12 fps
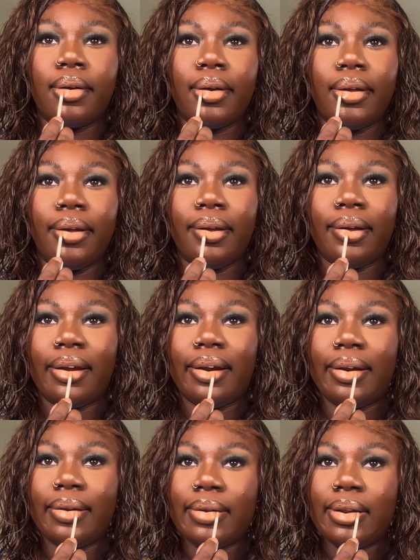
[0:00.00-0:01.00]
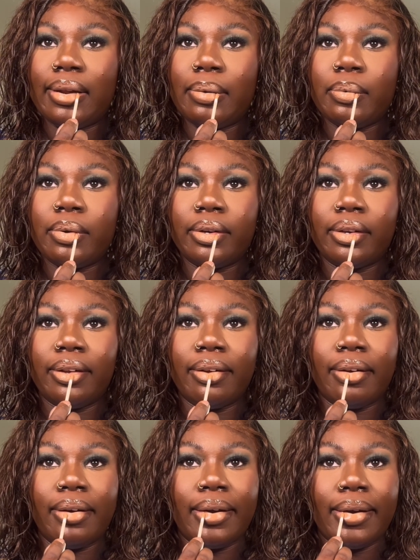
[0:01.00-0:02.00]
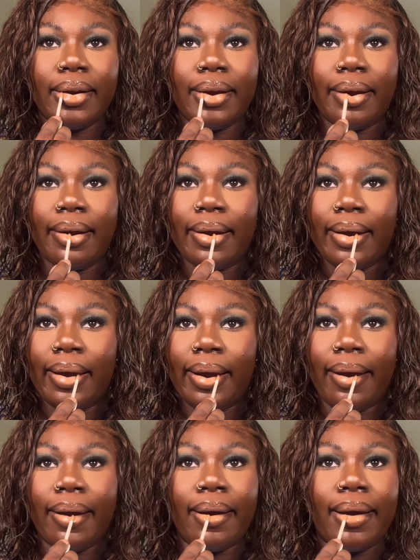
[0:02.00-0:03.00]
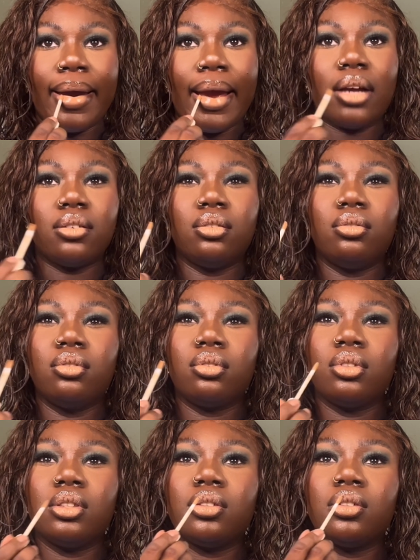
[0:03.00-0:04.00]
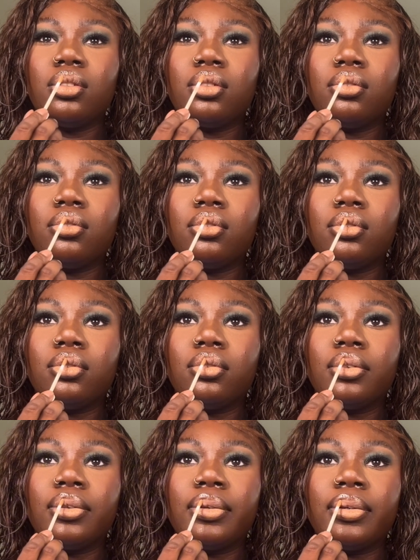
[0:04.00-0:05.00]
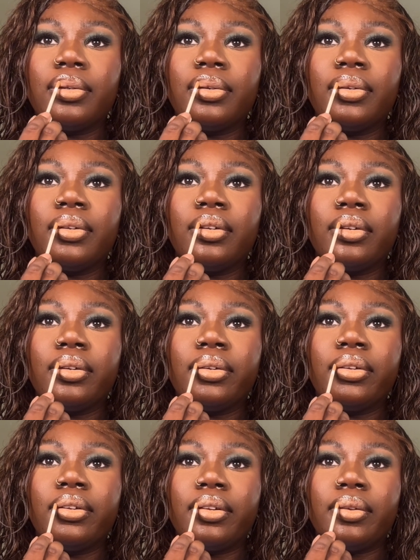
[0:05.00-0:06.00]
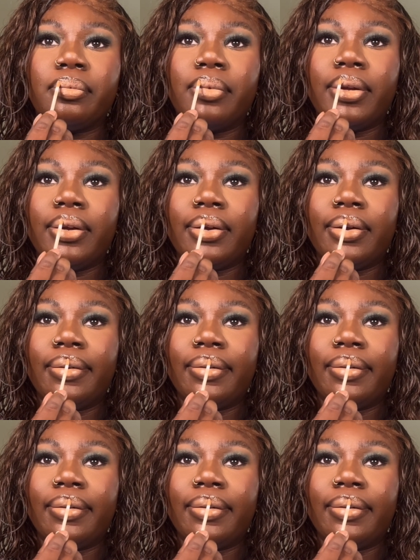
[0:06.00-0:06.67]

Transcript: Yeah, this one's more like neutral undertone than pink.